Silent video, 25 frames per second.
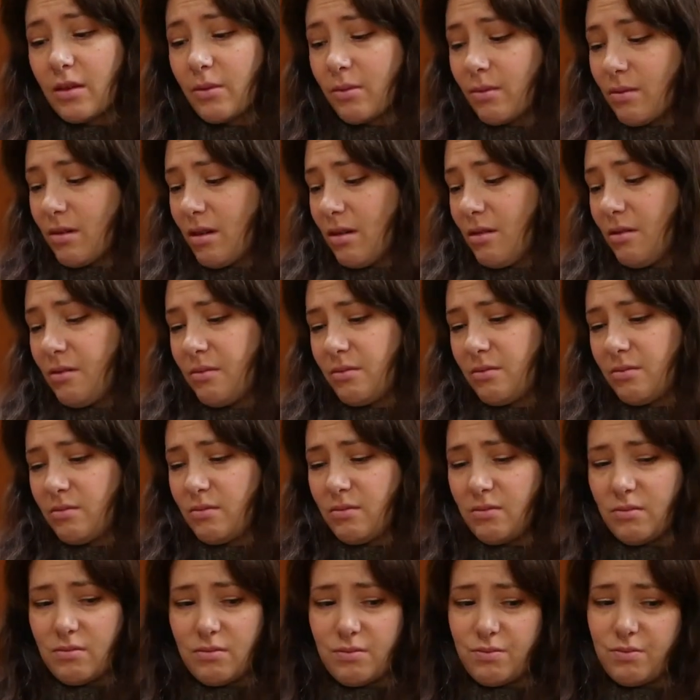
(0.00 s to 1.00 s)
well,
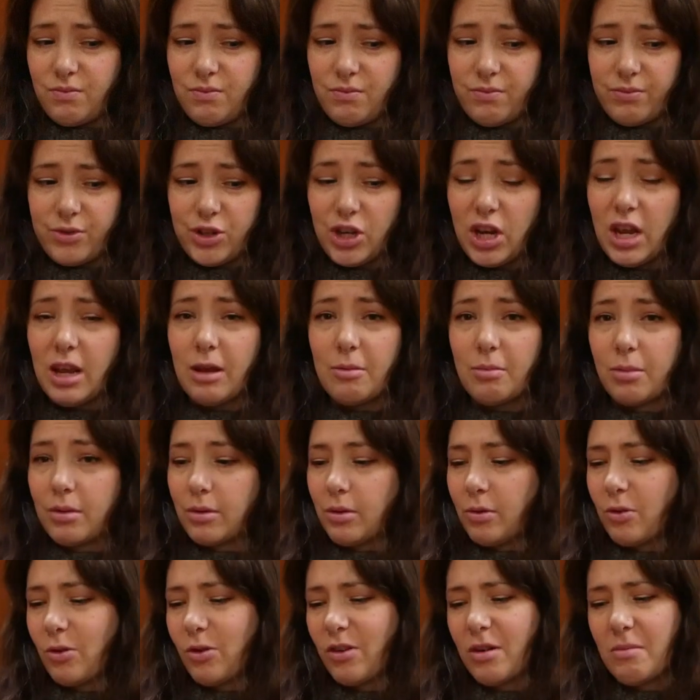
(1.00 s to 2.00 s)
cheap,
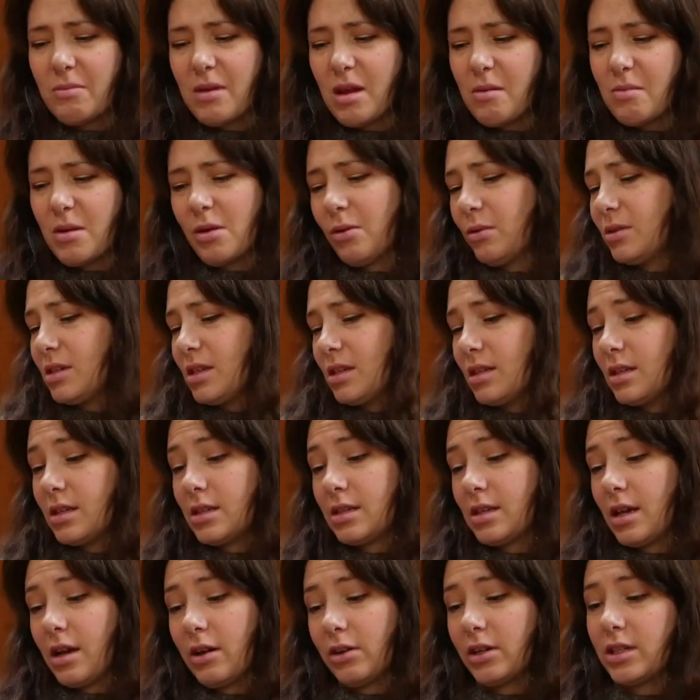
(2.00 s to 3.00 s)
or maybe it was in the
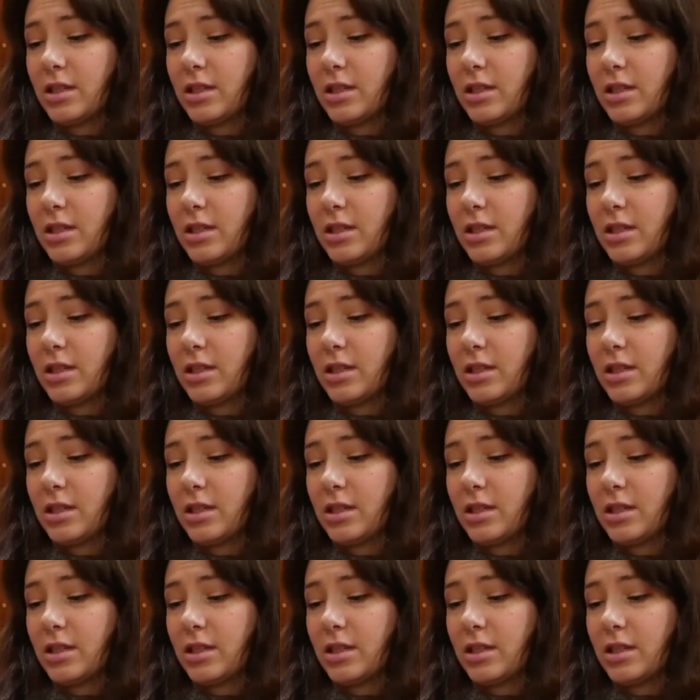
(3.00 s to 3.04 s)
sale,